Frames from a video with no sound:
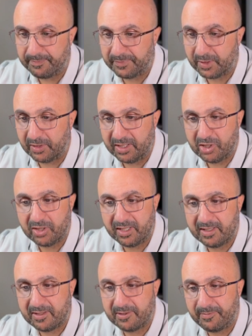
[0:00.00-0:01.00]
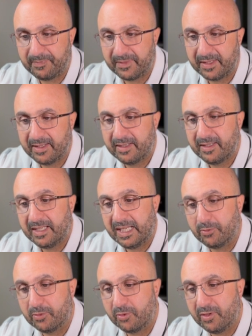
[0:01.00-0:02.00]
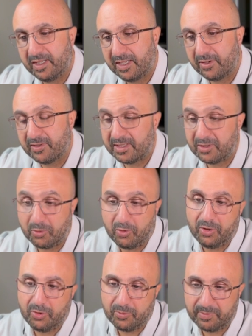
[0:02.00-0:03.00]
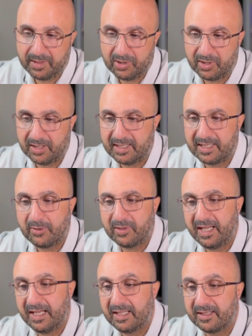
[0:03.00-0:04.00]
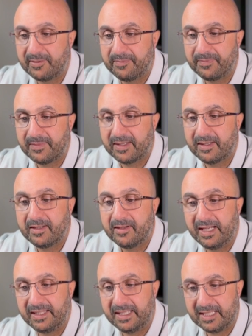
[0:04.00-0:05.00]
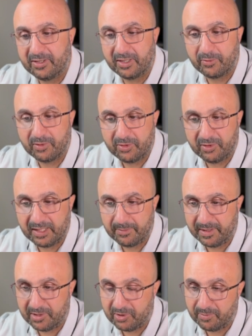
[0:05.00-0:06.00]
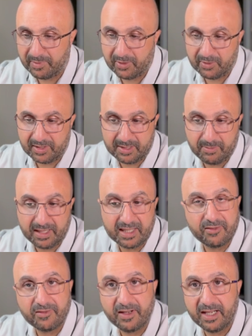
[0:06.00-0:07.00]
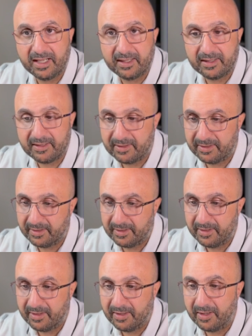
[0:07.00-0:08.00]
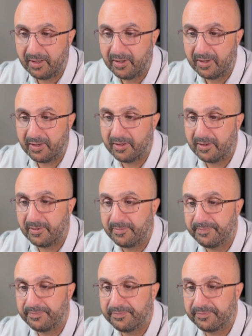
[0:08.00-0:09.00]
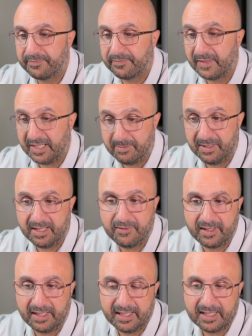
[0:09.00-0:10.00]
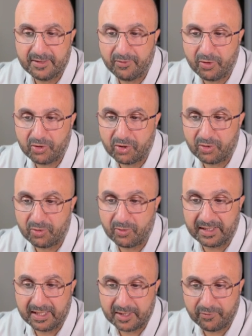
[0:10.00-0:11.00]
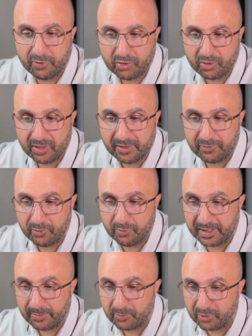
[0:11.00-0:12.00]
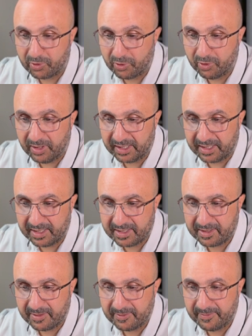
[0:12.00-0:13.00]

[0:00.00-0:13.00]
condition is, it will go in here and says, oh, no, patient is now Ken. And then it's going to return that patient because it's been defined in this function. So at this function level, when I'm returning this,